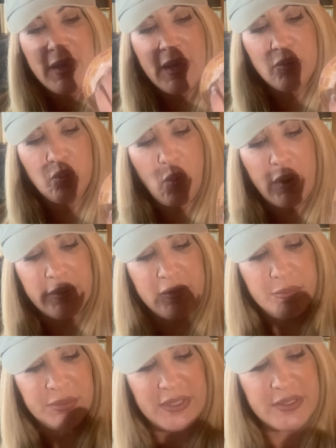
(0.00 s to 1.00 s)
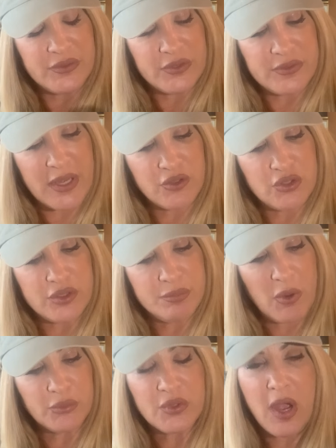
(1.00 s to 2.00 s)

And one of the places that she's most